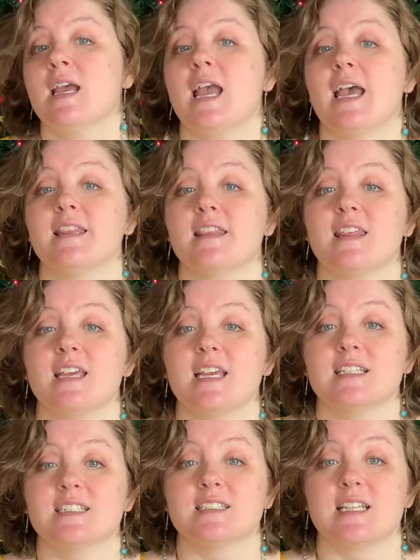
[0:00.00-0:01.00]
And the thing
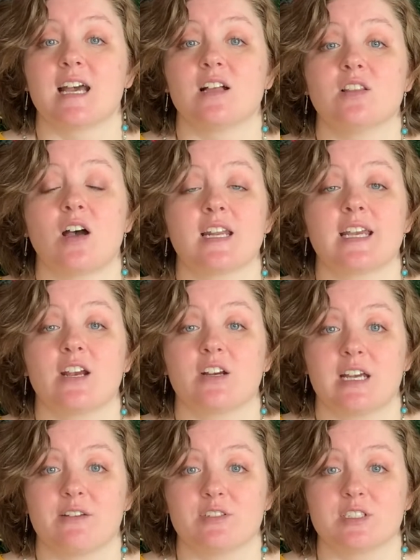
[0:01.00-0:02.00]
is is that a lot of
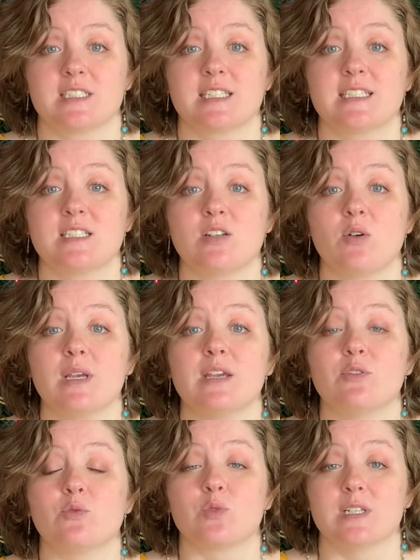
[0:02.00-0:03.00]
caregivers don't
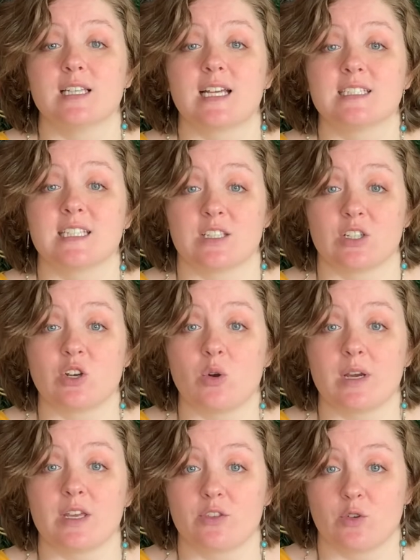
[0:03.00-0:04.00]
even realize that they're
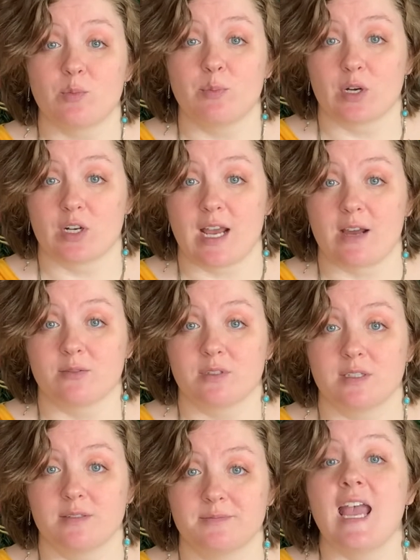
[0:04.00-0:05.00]
going through burnout.
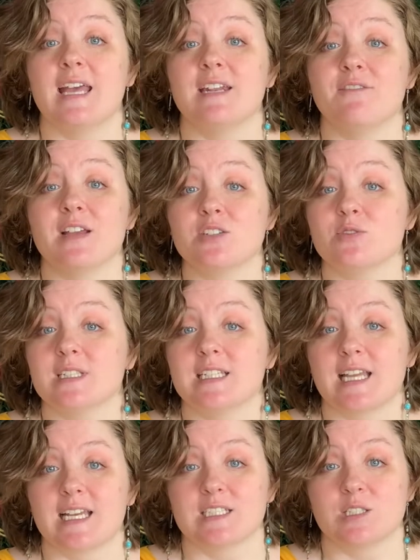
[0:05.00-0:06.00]
And eventually
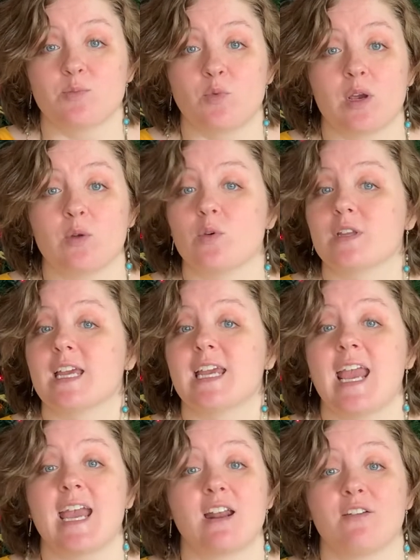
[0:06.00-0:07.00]
they get to the point where they
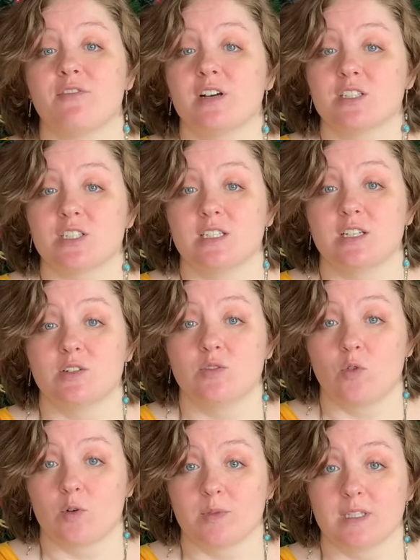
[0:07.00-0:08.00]
cannot function
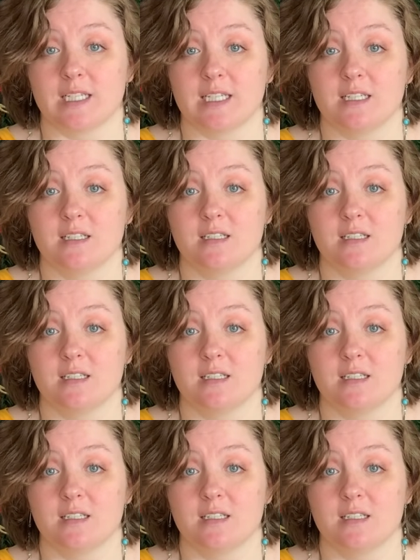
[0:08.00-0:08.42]
normally